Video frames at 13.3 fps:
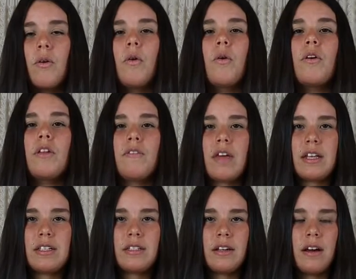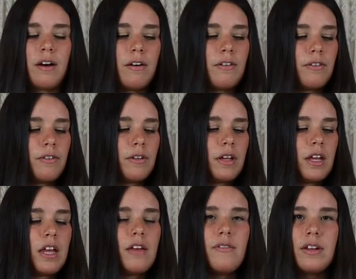all of that stuff.
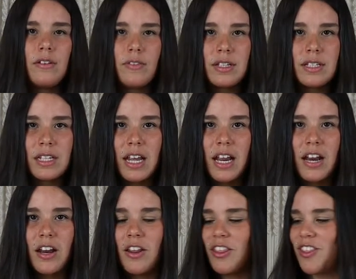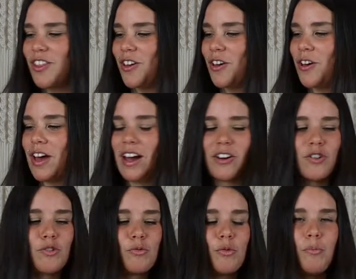Even if it's in the
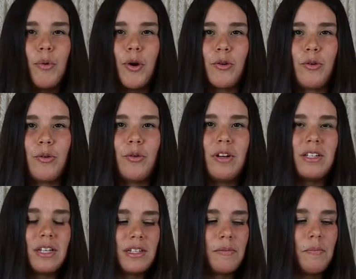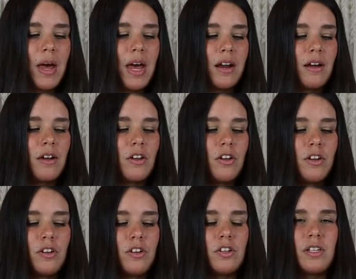actual bottle, it doesn't matter. You
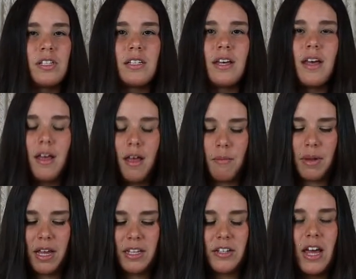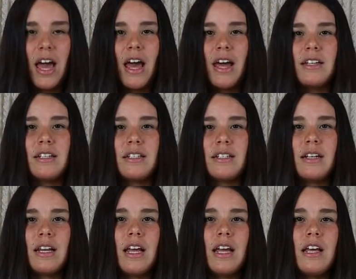can just place your hand
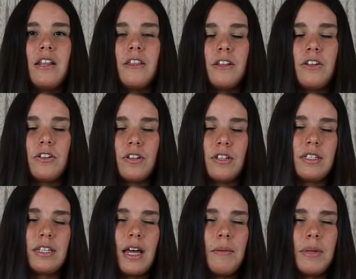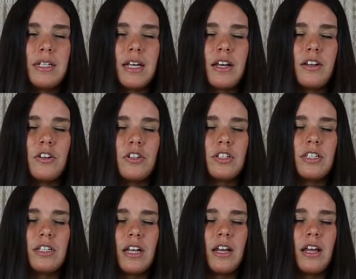underneath and do the same intention
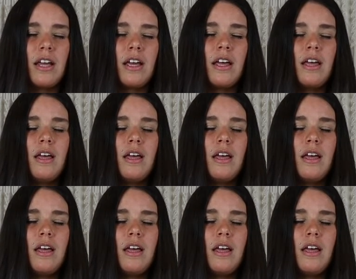setting